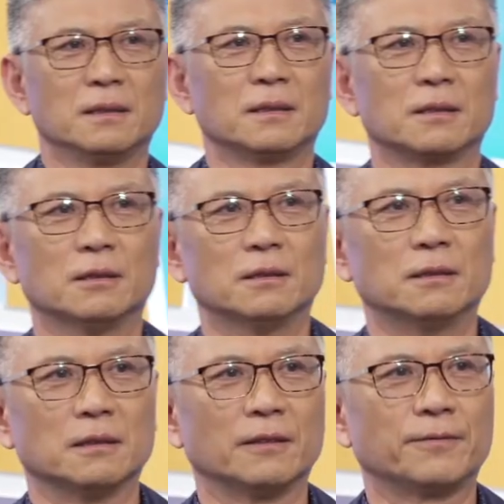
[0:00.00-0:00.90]

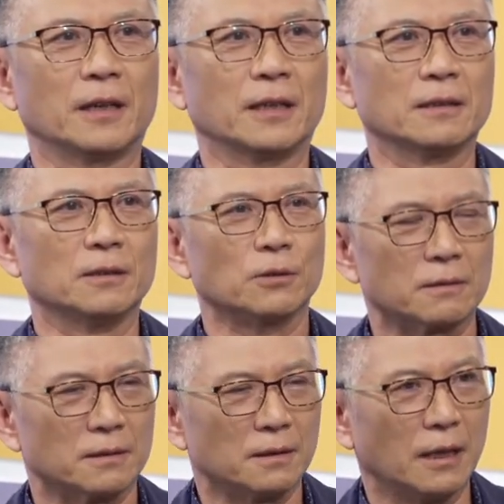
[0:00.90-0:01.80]
So if I look
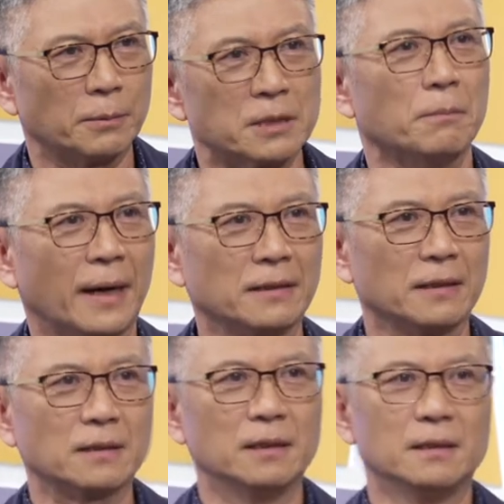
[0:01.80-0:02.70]

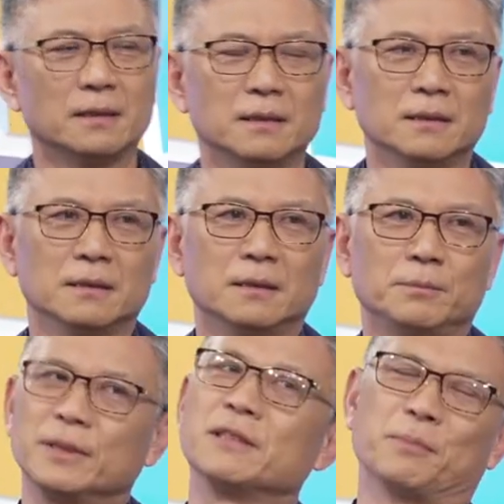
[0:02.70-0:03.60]
absent-minded,
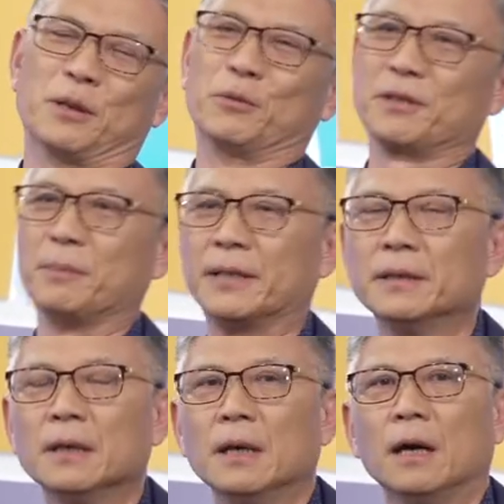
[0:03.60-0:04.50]
please bear with me.
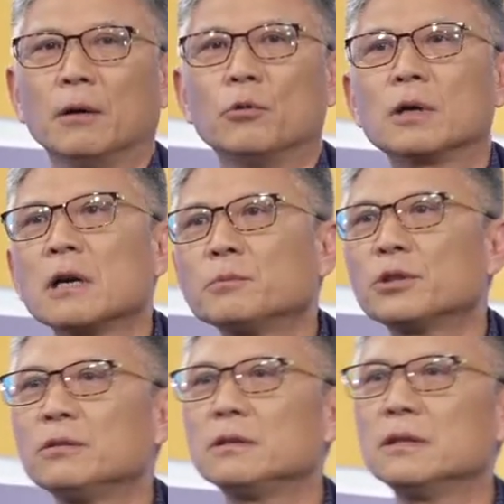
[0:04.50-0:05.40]
And welcome
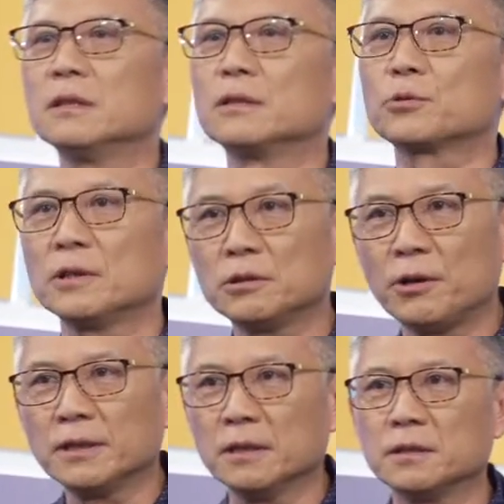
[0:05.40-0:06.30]
to the
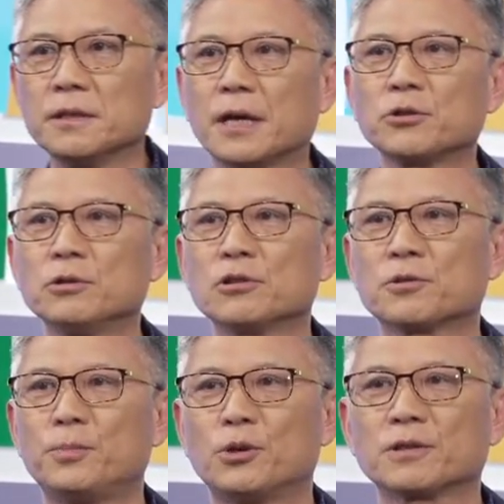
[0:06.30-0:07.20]
2020 International
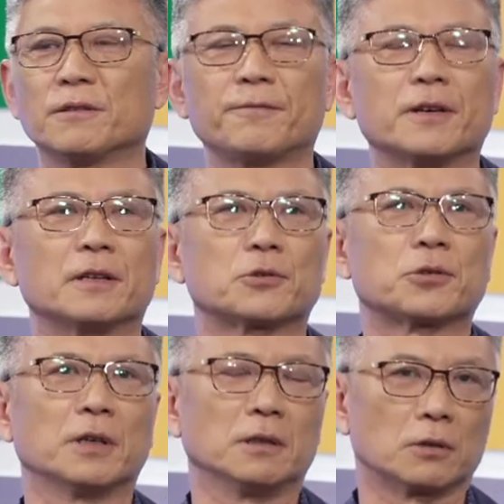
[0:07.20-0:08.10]
Sports Affair
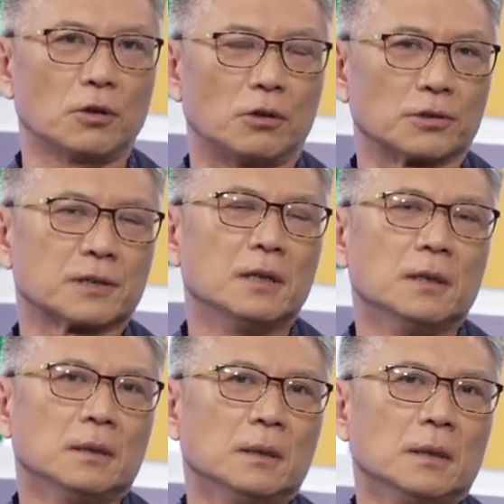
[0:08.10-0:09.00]
Training Course.
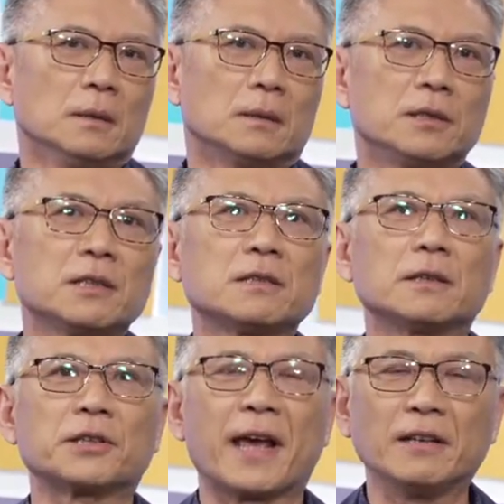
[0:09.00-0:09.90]
This is
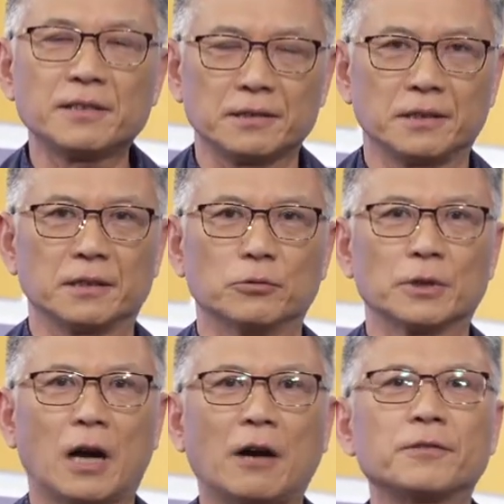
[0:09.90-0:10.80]
the 10th year
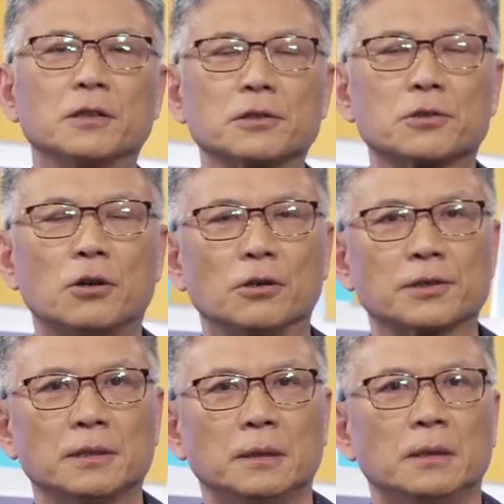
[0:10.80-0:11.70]
we offer this course.